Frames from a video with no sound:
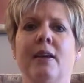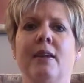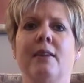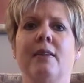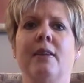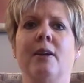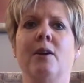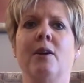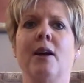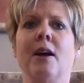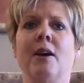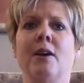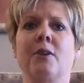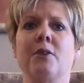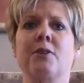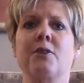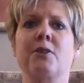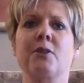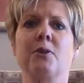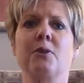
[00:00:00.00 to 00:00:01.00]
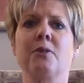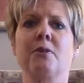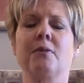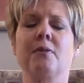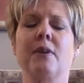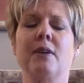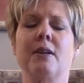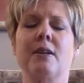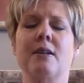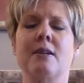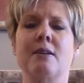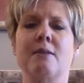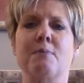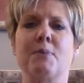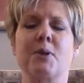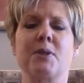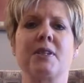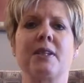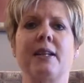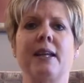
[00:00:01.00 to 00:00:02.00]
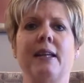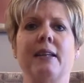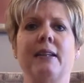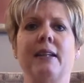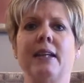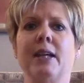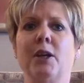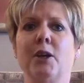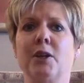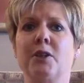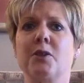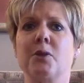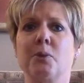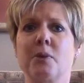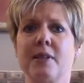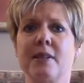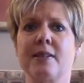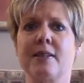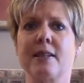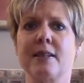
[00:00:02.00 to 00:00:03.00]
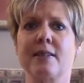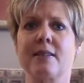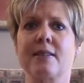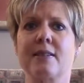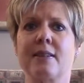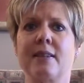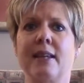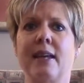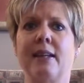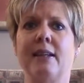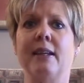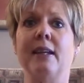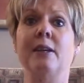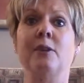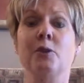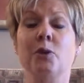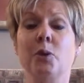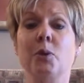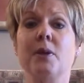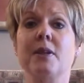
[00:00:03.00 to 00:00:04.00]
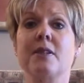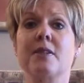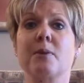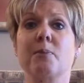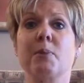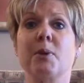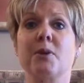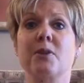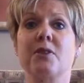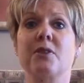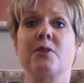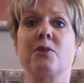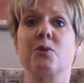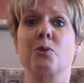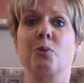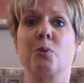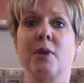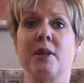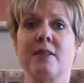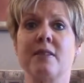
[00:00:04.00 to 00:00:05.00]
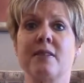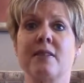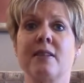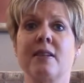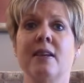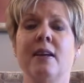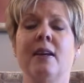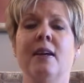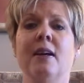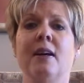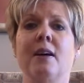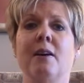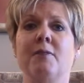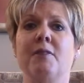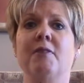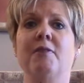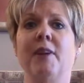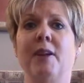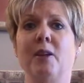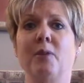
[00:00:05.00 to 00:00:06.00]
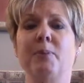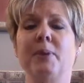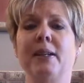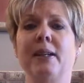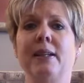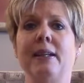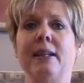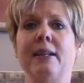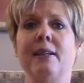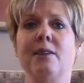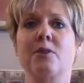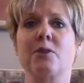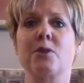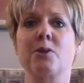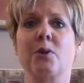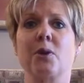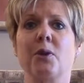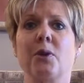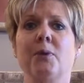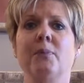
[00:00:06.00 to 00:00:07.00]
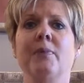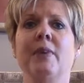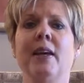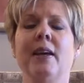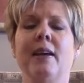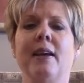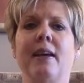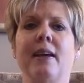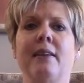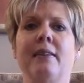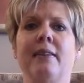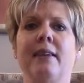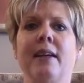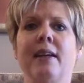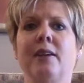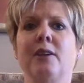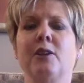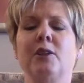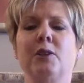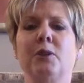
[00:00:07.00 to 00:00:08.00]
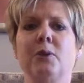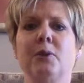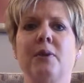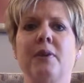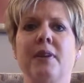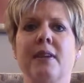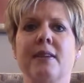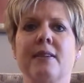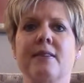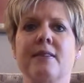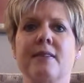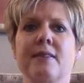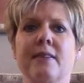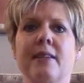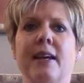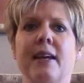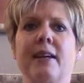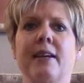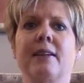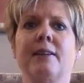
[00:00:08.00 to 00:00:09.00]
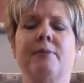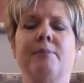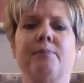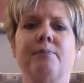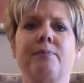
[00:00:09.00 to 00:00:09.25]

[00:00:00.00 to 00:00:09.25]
There are certain uh, personality characteristics that increase a person's risk of developing an eating disorder, and they include things like